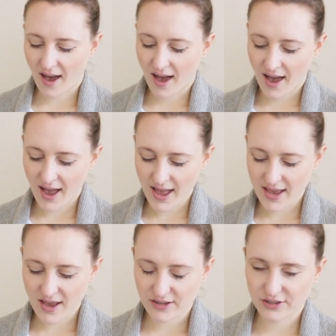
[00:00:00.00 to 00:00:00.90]

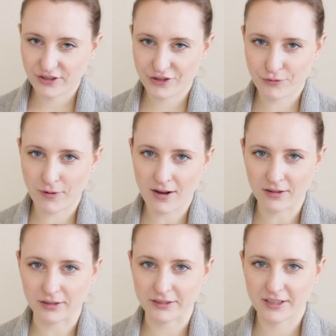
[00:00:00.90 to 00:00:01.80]
I
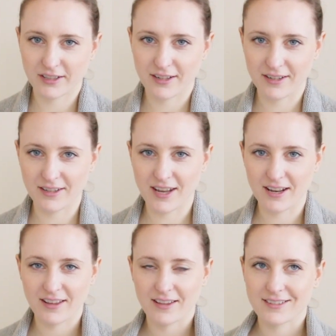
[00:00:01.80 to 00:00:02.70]
struggled
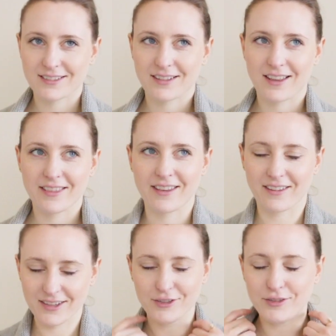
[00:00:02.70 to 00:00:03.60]
knitting this.
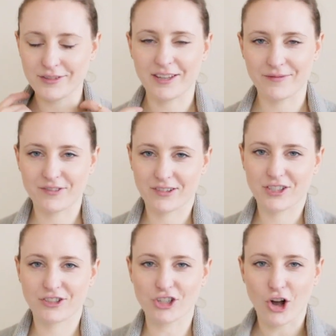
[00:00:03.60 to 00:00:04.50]
You do the
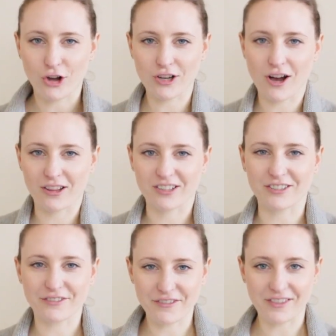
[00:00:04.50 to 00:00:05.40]
shawl
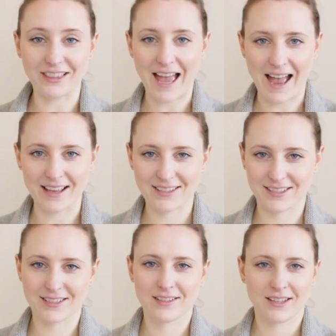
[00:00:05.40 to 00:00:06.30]
collar
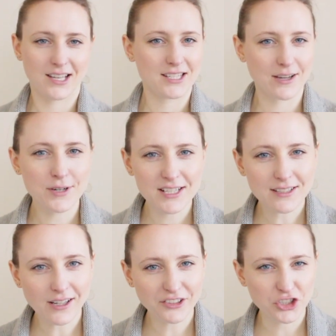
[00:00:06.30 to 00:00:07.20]
last. Is that what it's
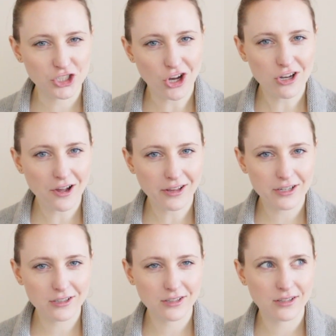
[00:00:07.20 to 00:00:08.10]
called? Shawl
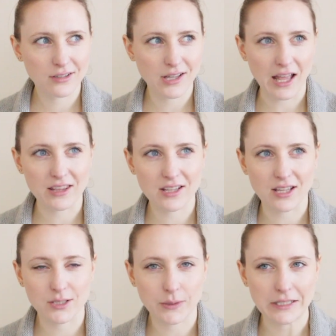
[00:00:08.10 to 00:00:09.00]
collar? I think
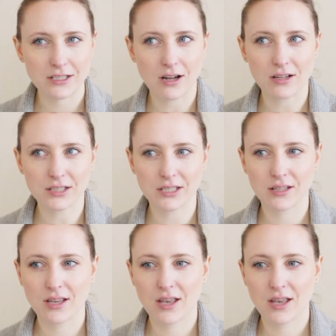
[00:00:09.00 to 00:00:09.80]
that's what it's called.